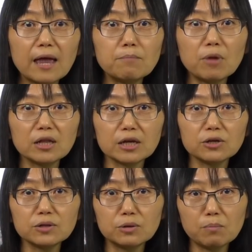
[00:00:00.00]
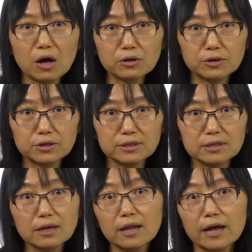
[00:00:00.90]
and molecular
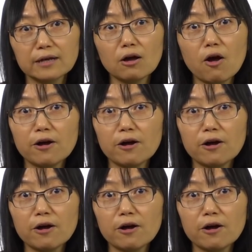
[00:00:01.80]
markers like